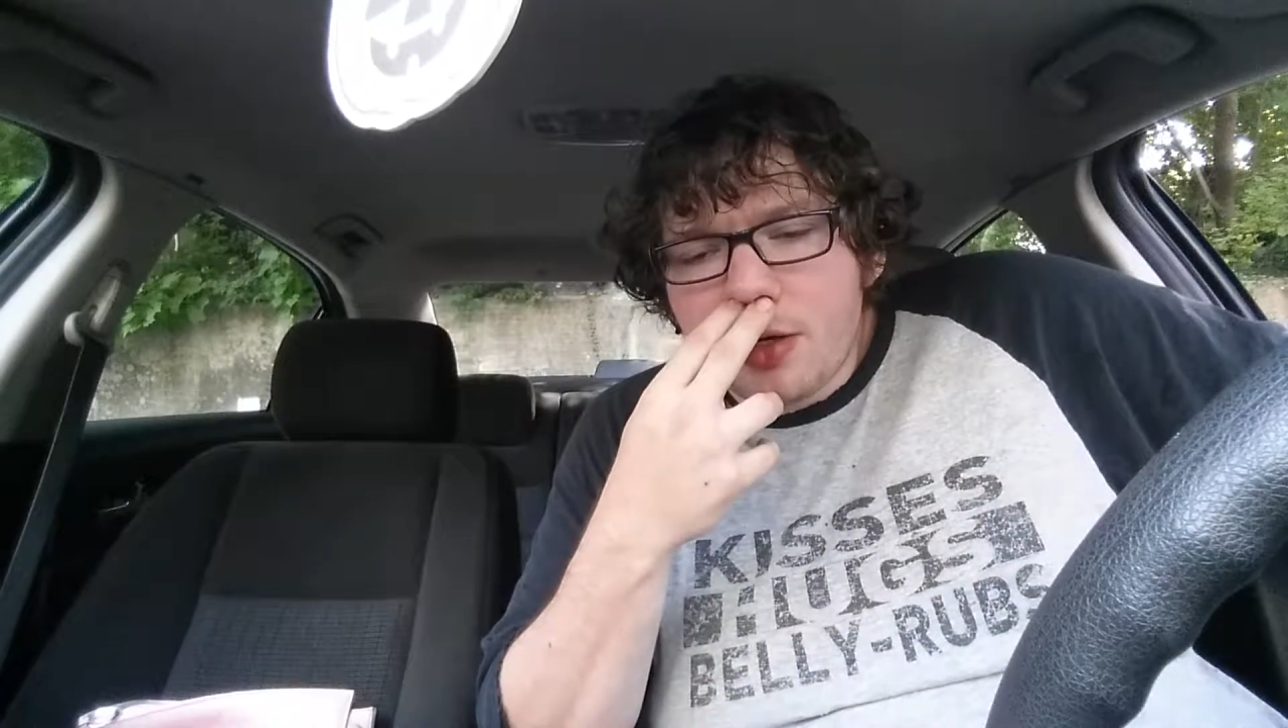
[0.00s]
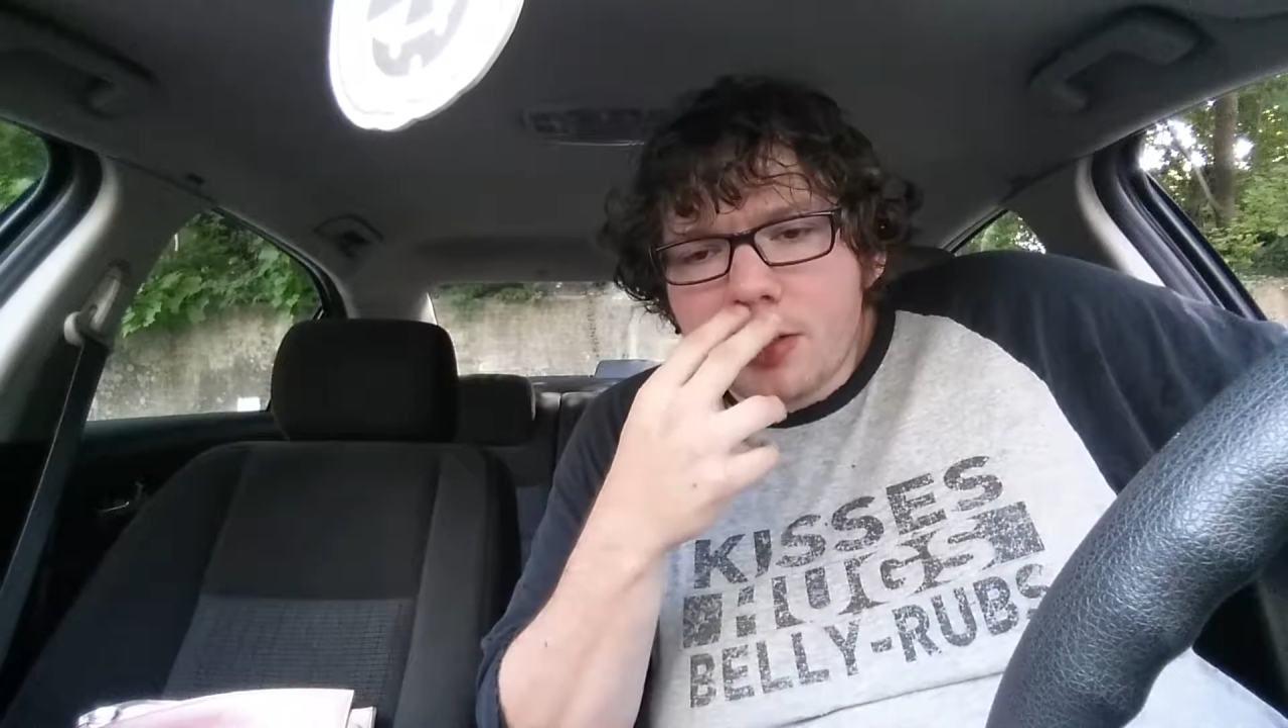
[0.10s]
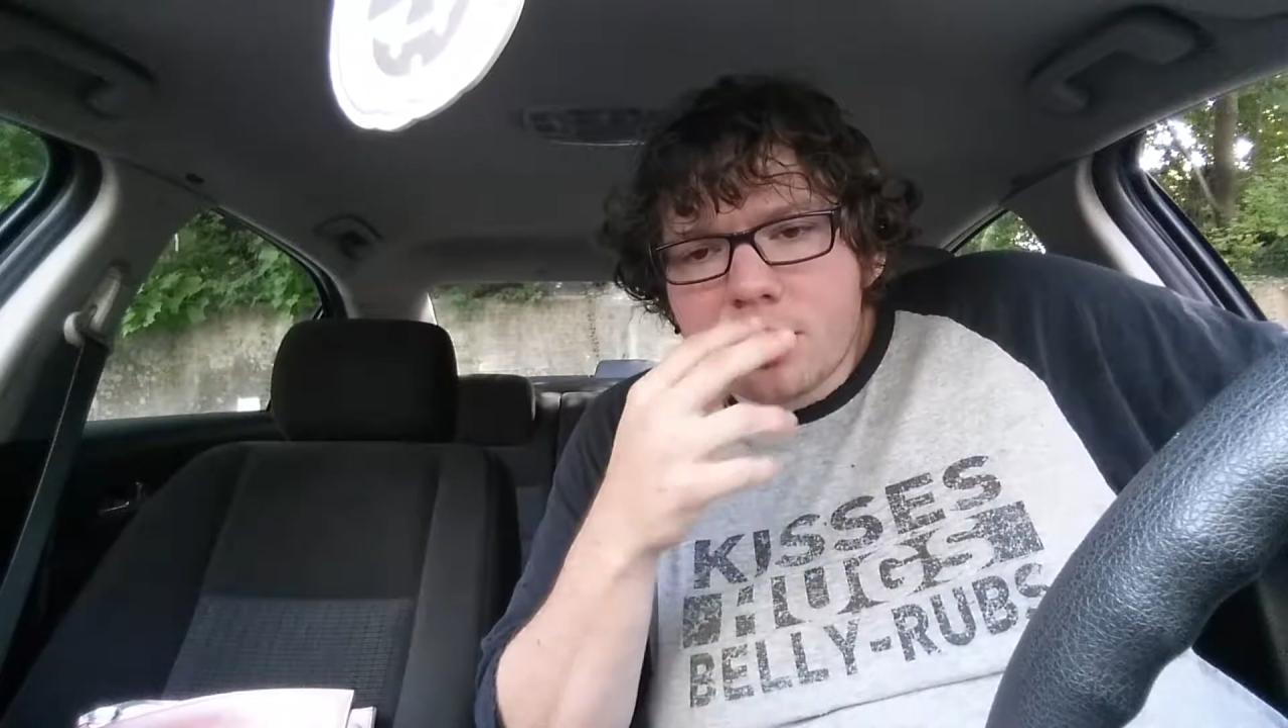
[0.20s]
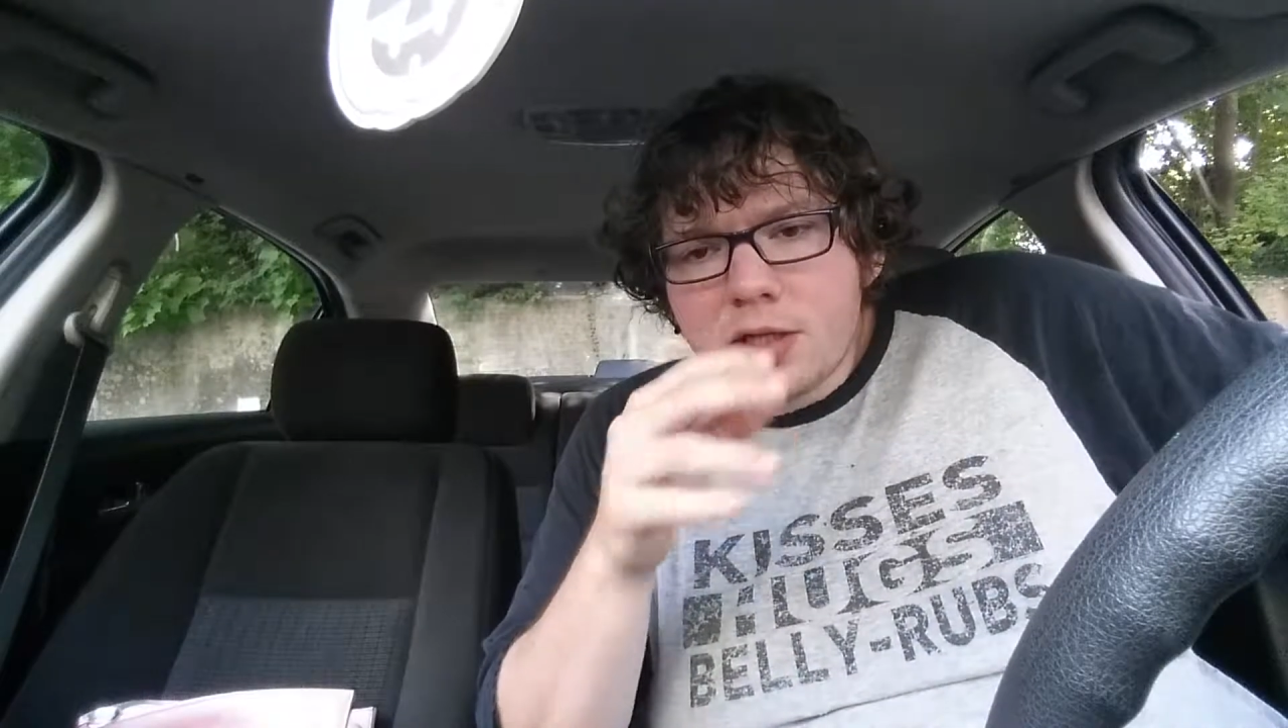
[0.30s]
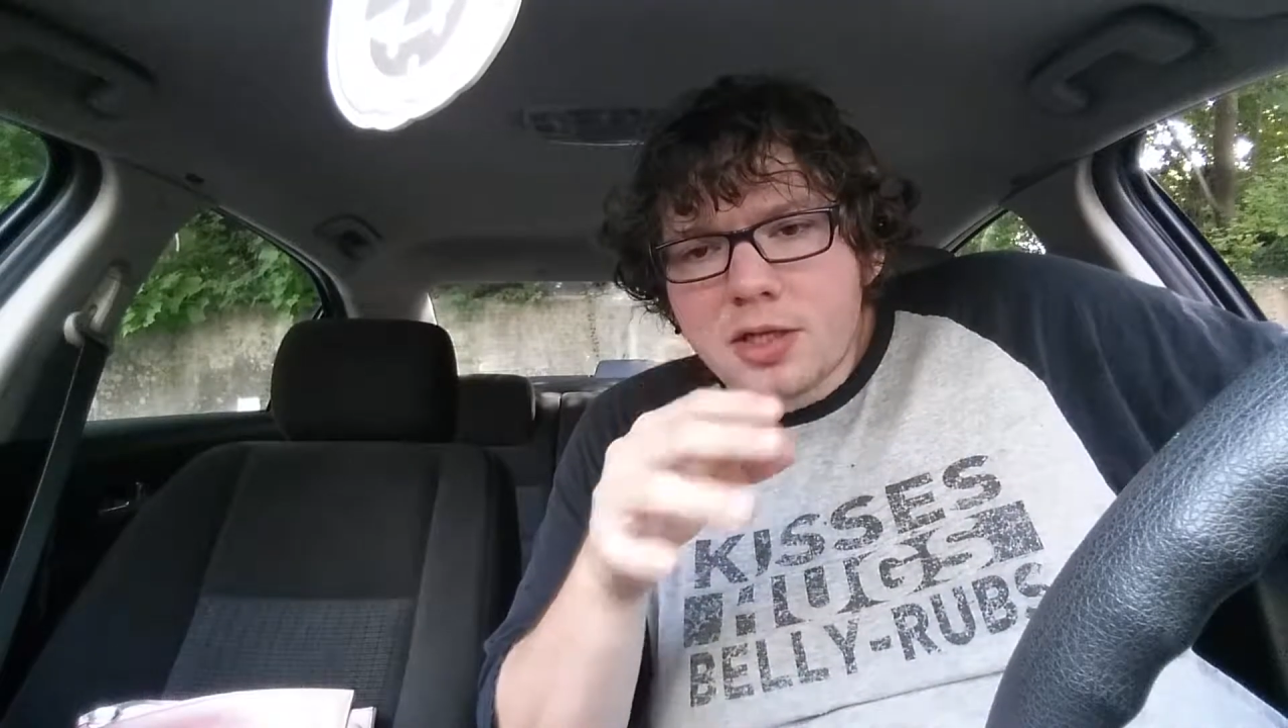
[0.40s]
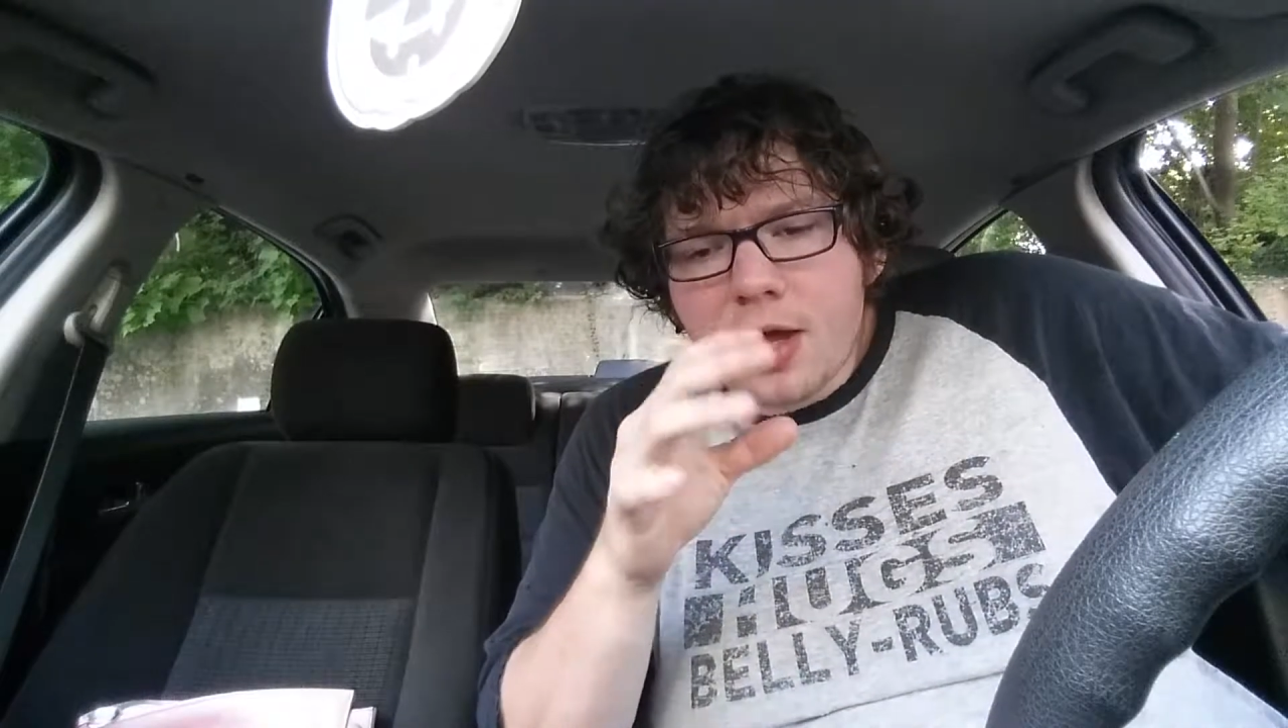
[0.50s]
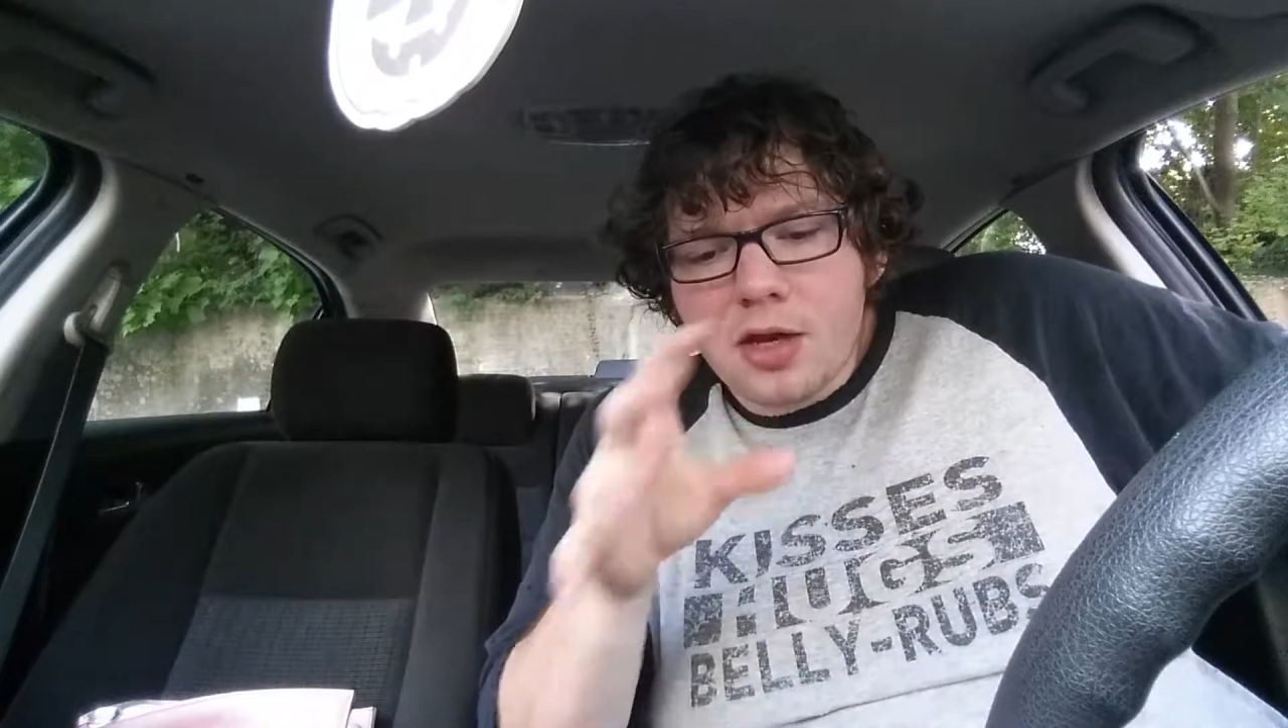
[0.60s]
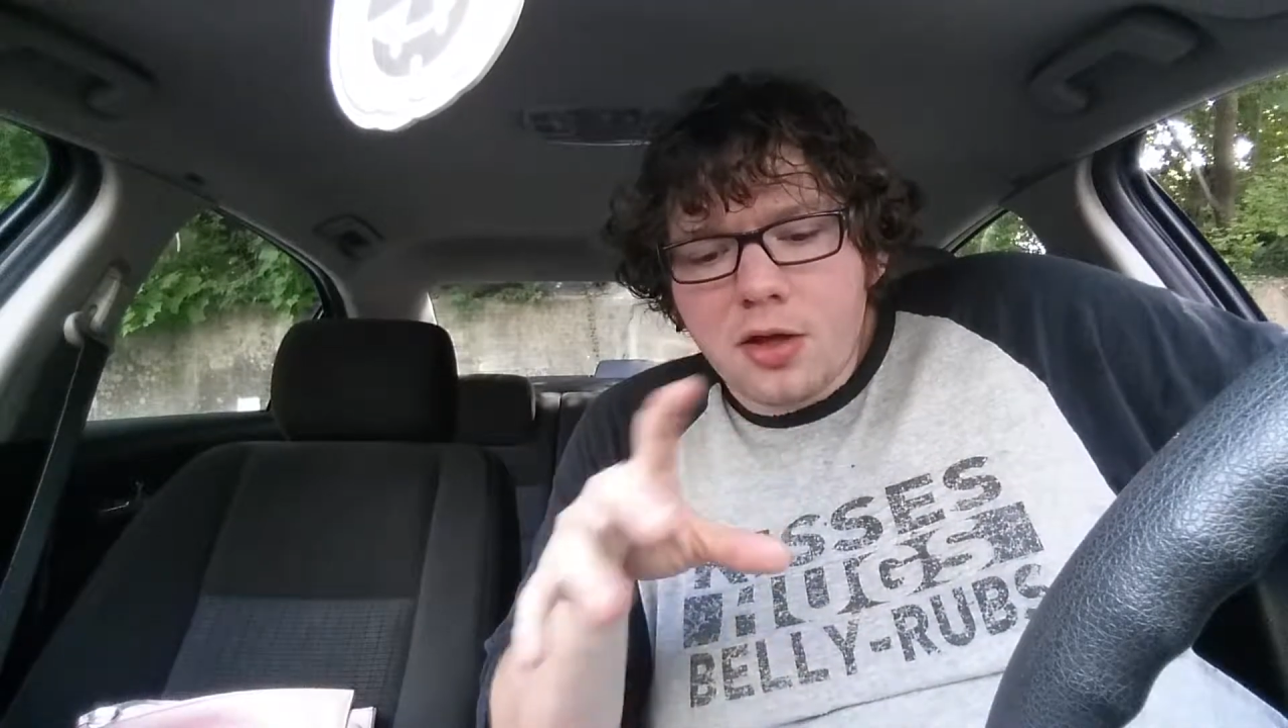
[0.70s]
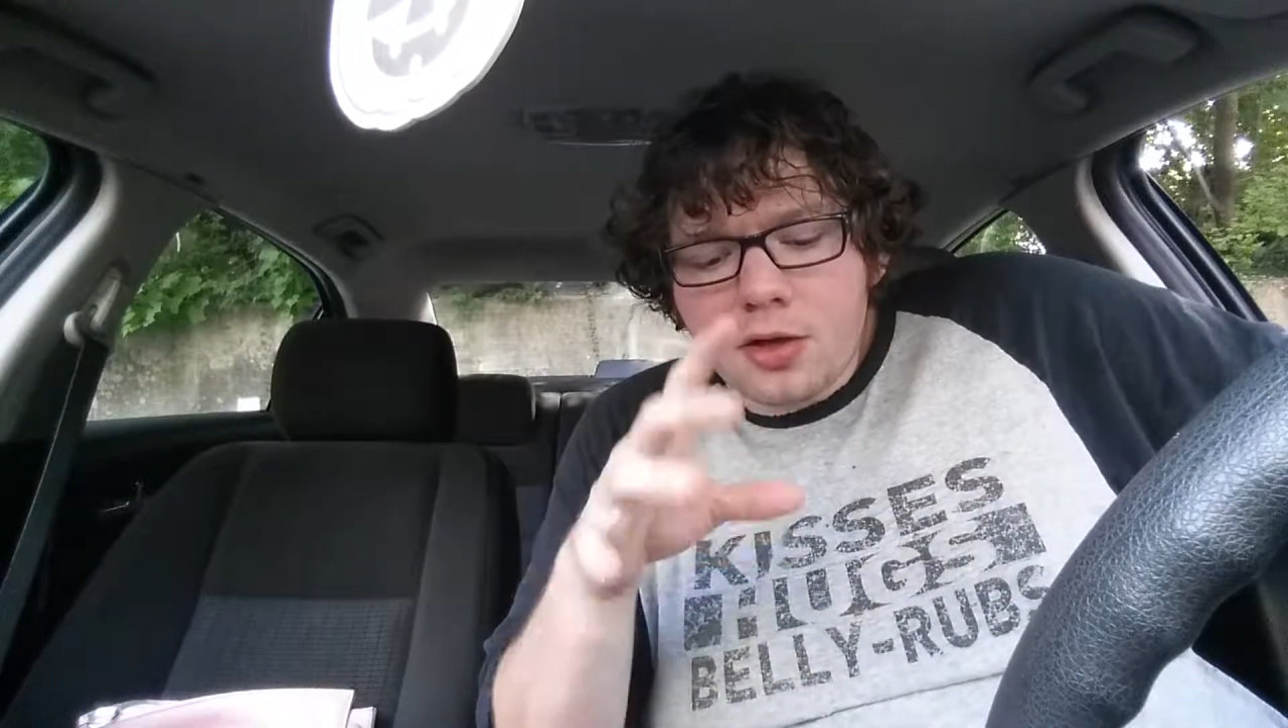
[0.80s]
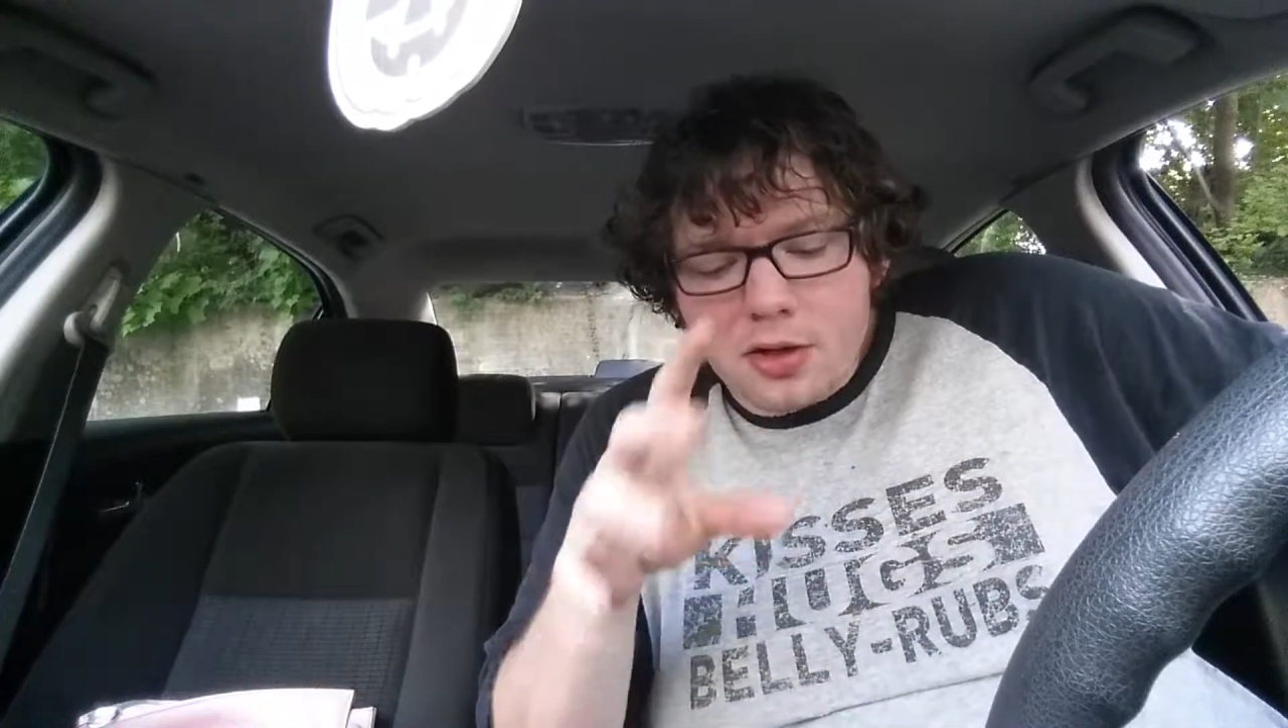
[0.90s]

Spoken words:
It doesn't taste like any other